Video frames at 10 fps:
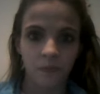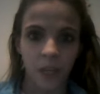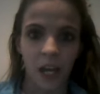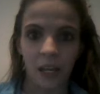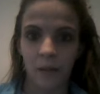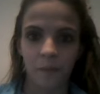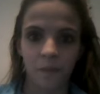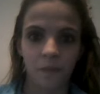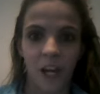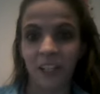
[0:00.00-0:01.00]
I'm
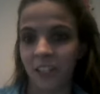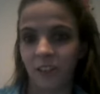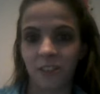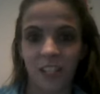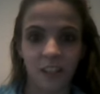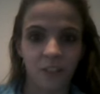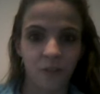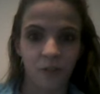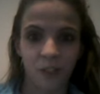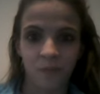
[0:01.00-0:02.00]
knocking on death's
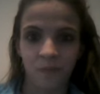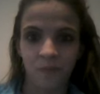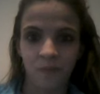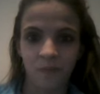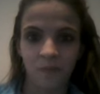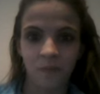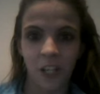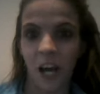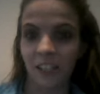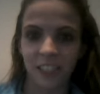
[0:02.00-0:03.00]
door
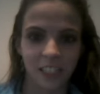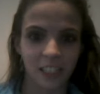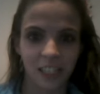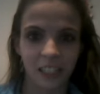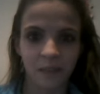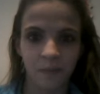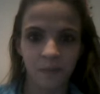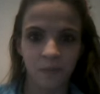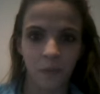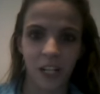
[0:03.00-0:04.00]
constantly
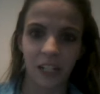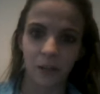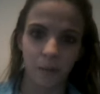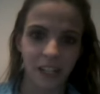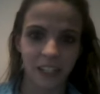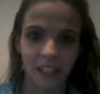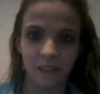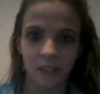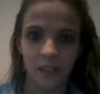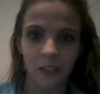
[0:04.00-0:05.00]
when I go back out.
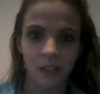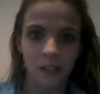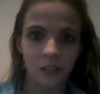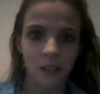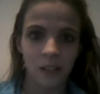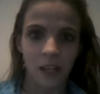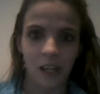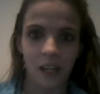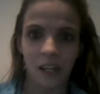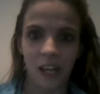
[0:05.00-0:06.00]

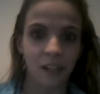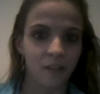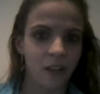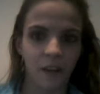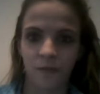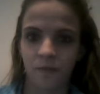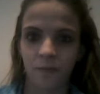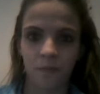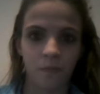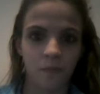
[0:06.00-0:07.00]
And I don't have,
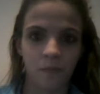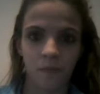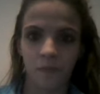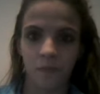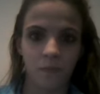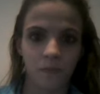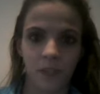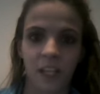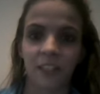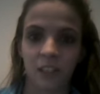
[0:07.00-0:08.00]

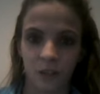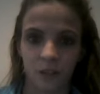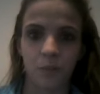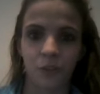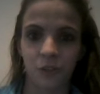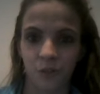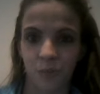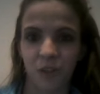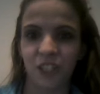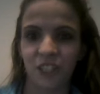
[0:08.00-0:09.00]
death's gonna open the door
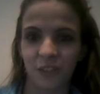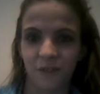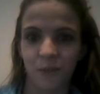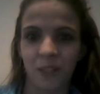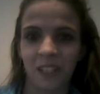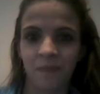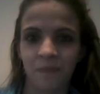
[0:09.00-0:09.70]
pretty soon for me.